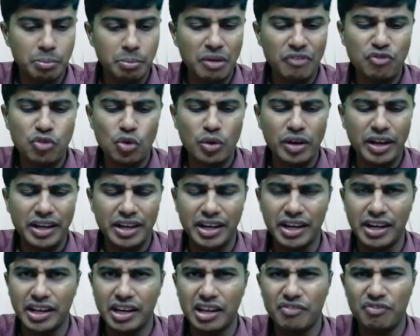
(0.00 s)
Before I
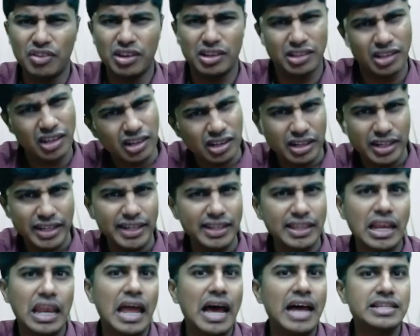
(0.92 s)
read any further,
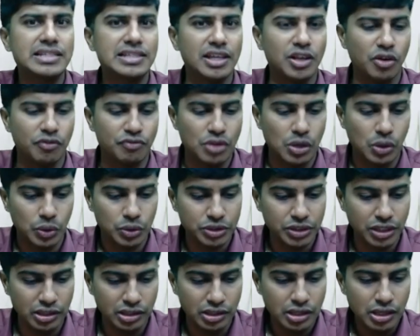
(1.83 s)
read the last line of the
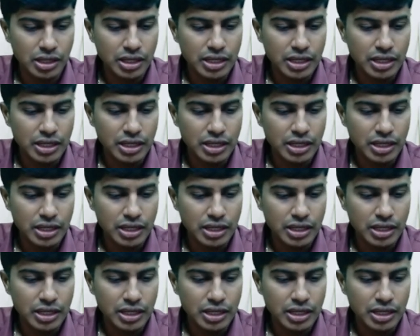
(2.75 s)
question.